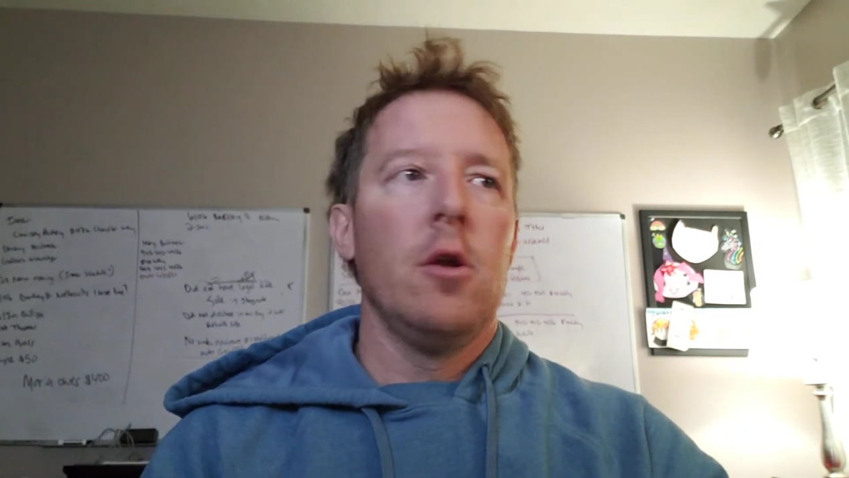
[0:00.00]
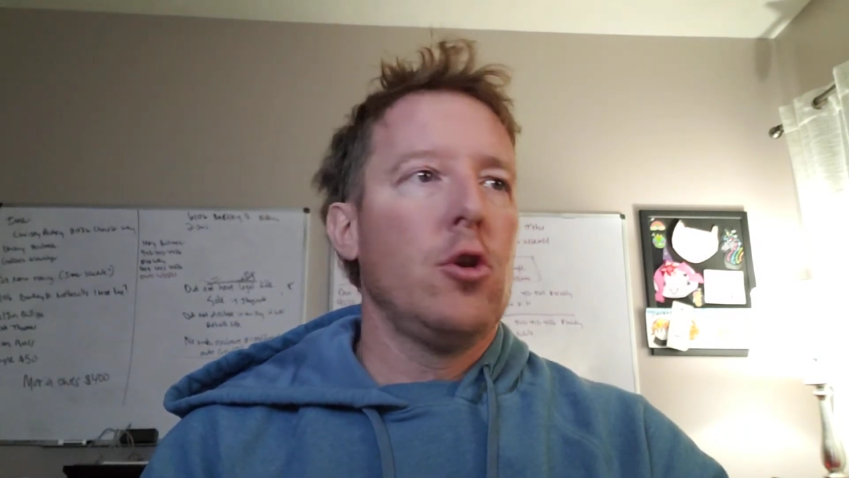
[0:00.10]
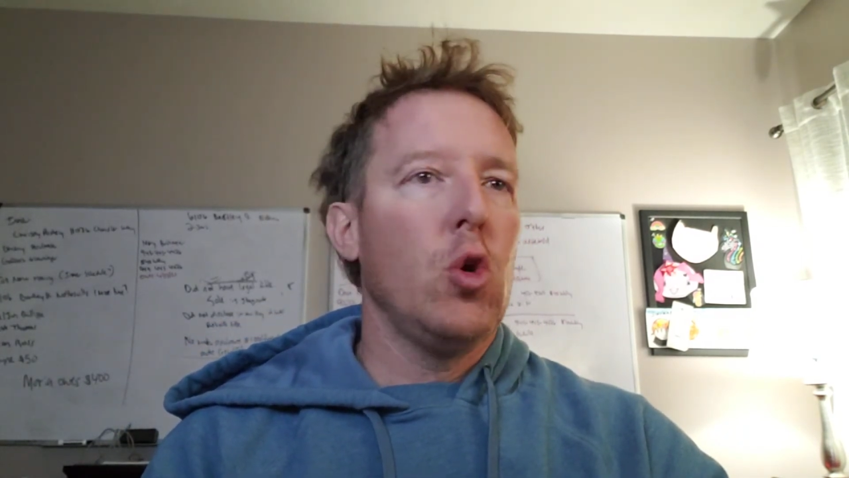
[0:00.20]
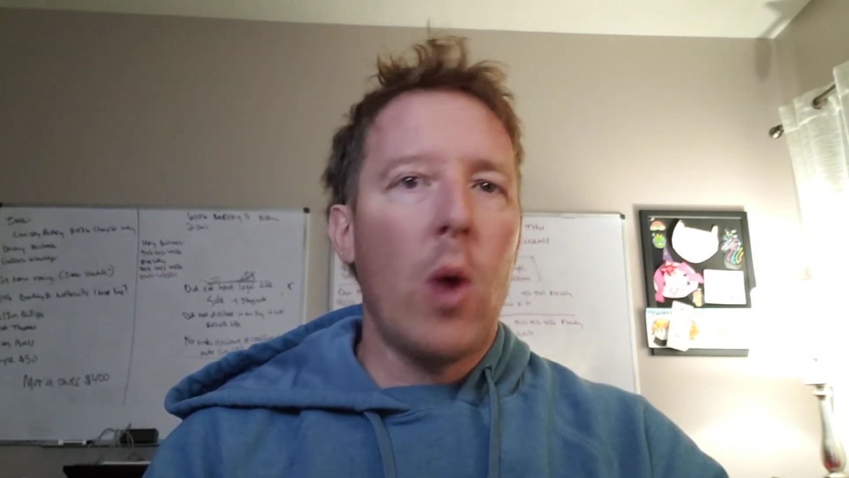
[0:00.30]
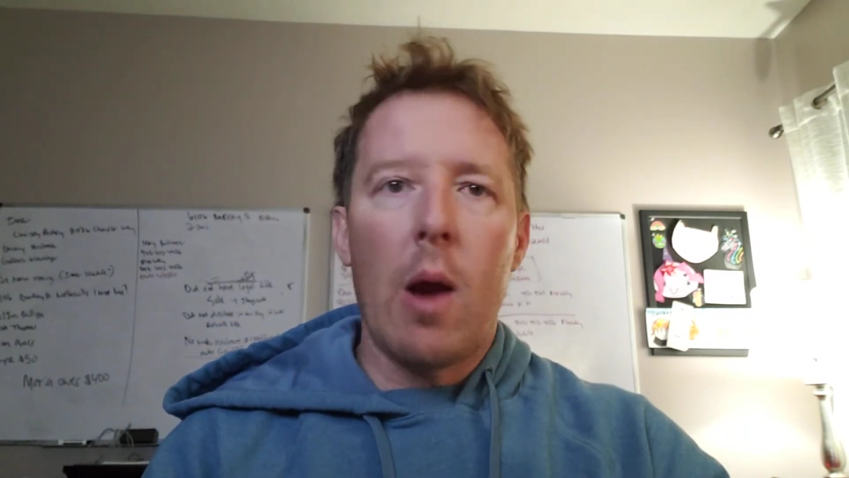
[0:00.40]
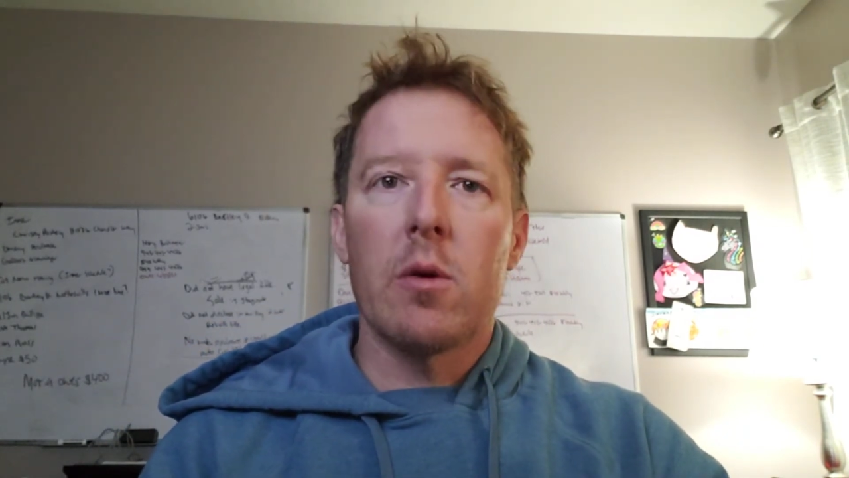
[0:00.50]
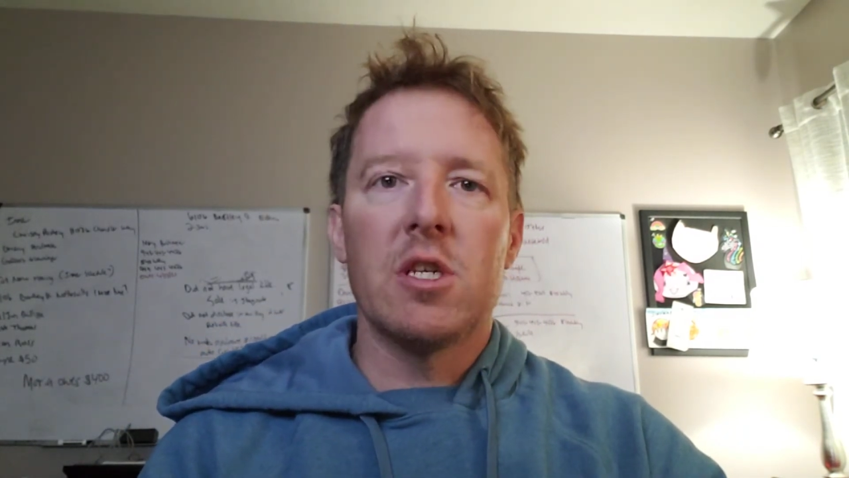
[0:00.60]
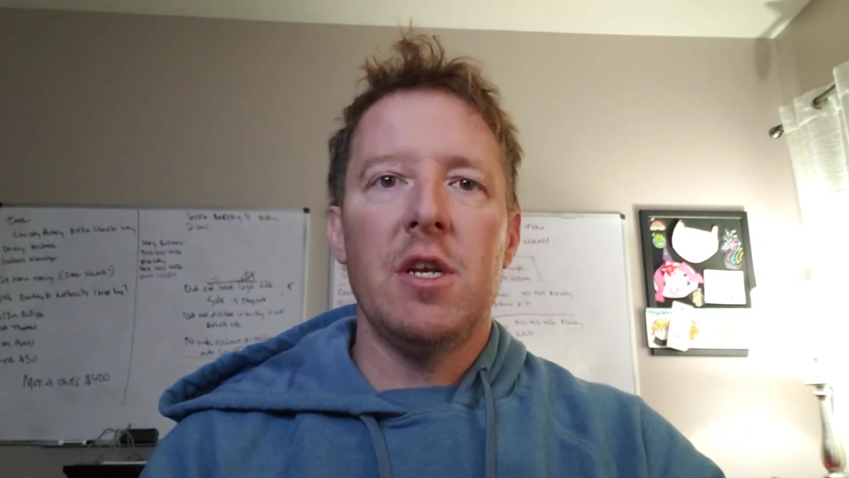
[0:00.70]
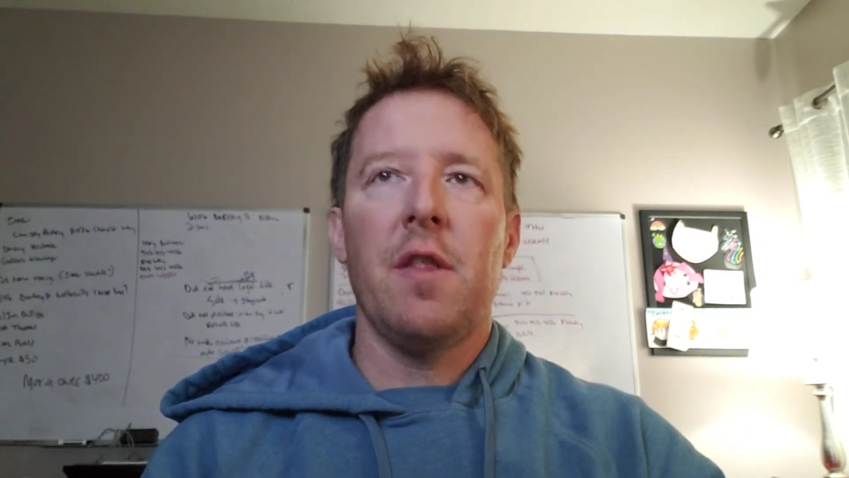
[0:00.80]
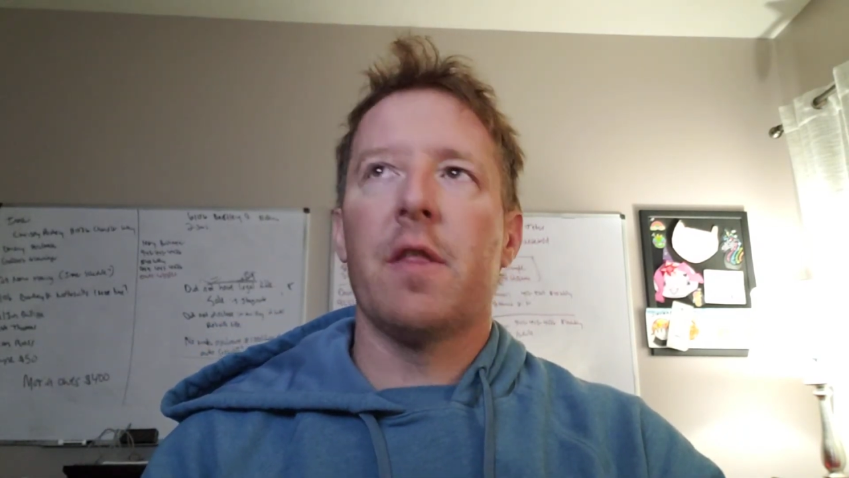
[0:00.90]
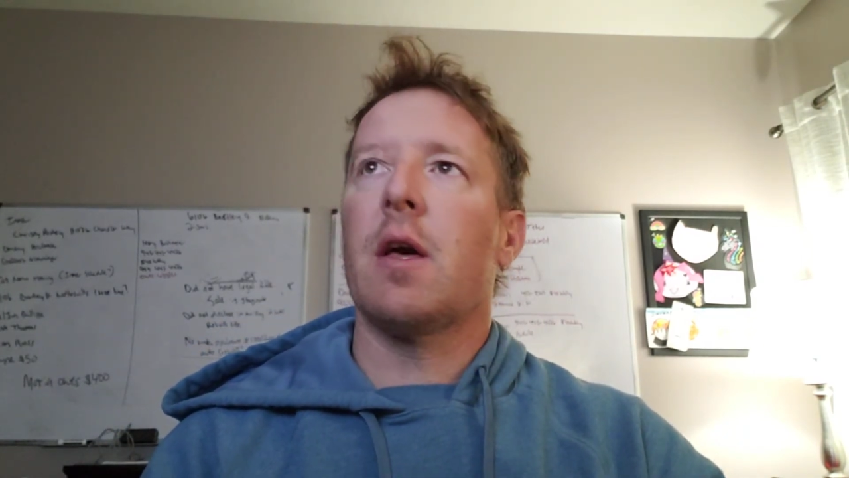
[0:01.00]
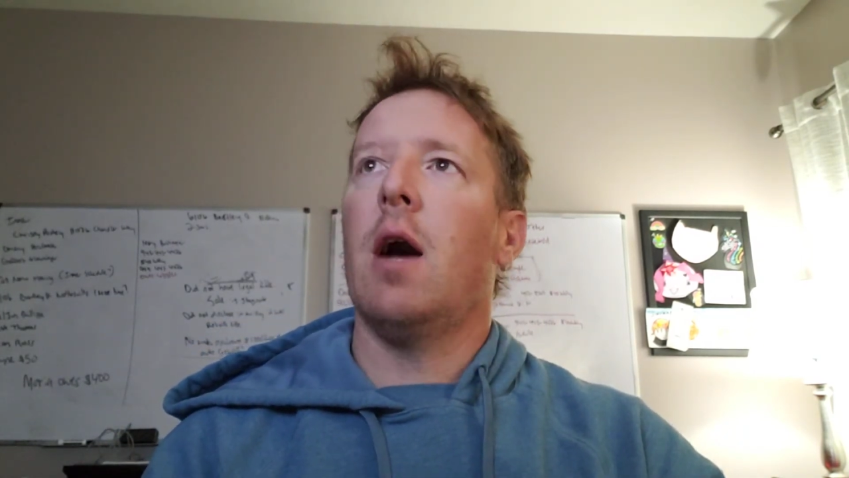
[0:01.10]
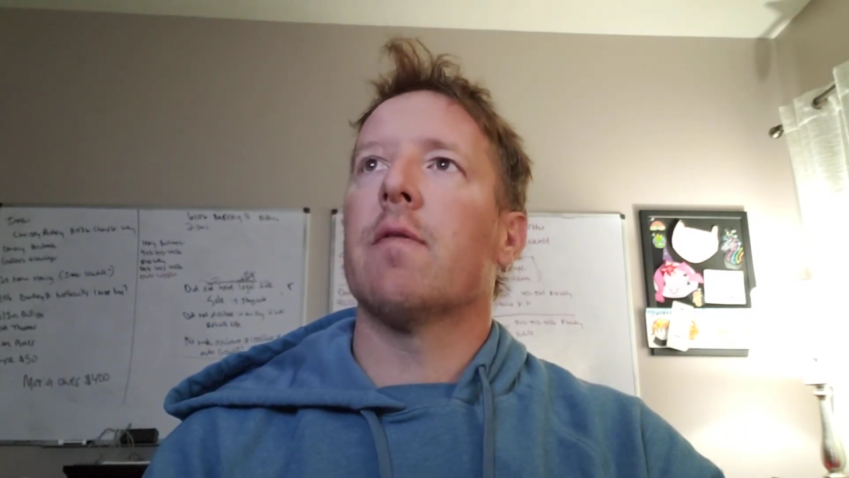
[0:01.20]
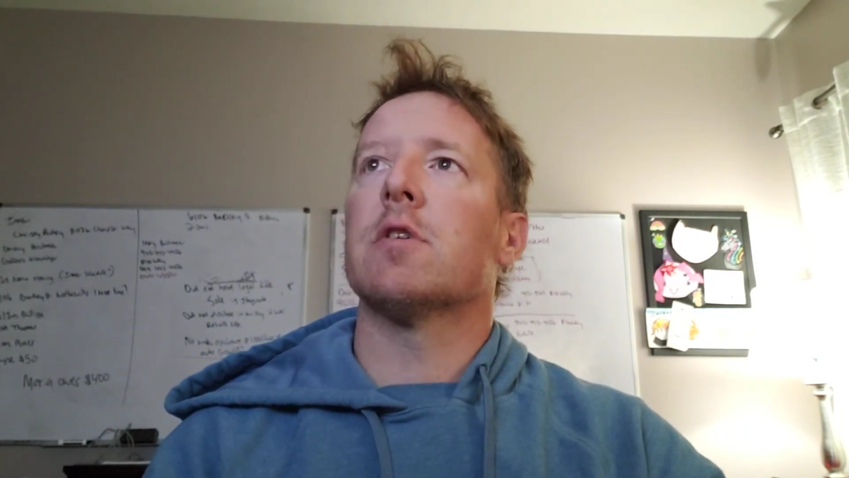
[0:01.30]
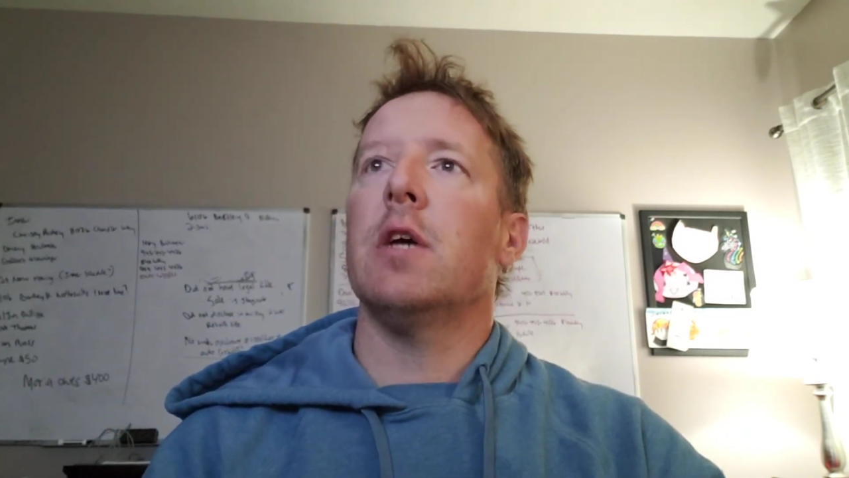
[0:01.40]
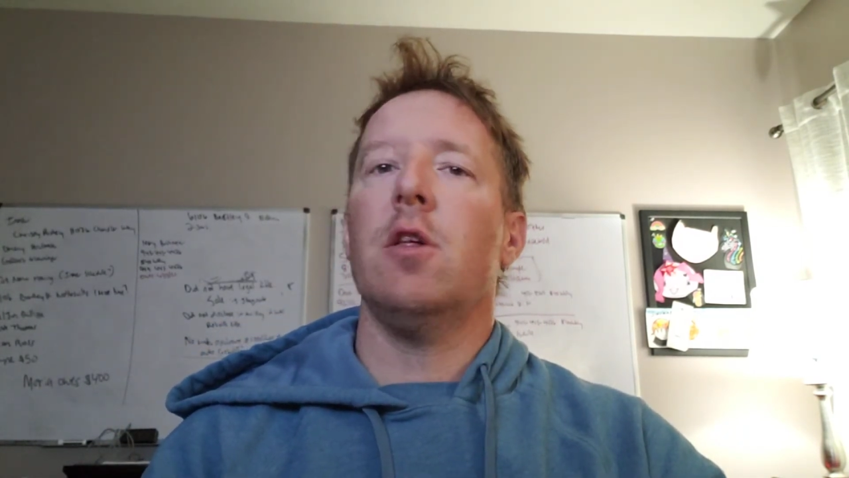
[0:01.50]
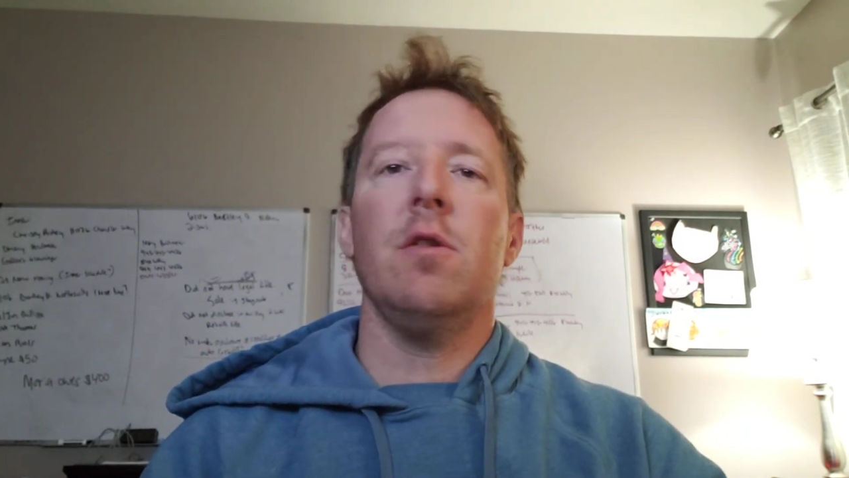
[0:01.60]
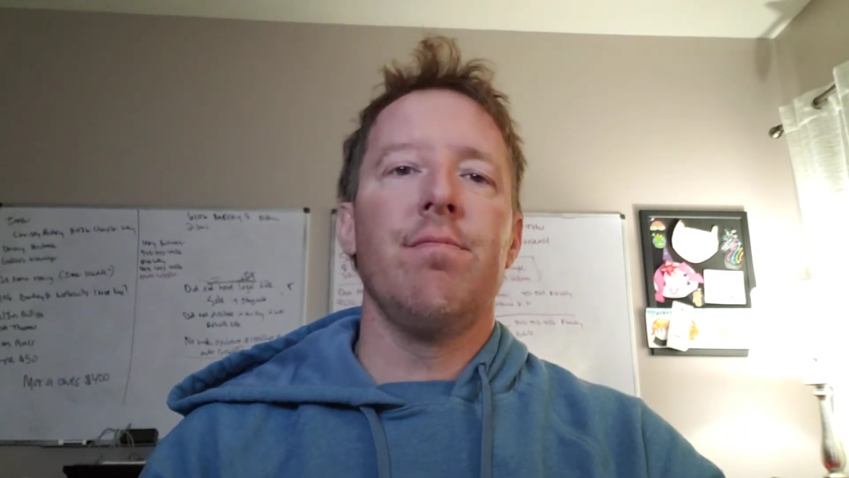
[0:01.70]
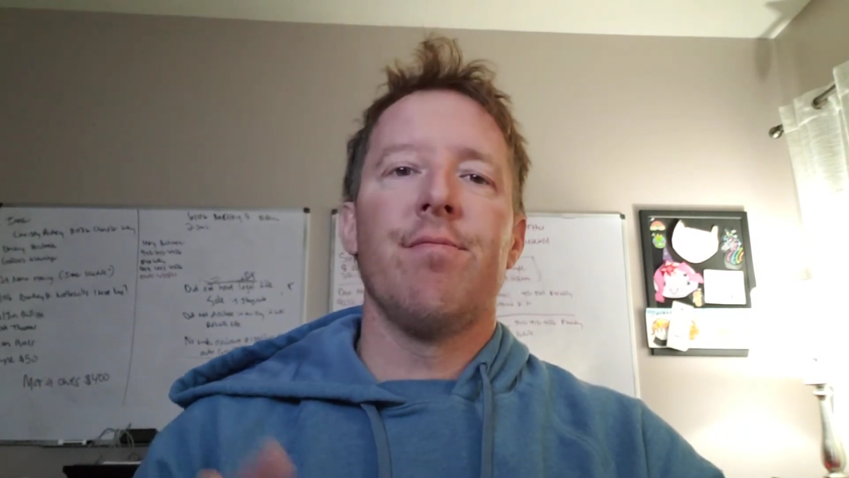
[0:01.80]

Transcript: 2 hours into the conversation,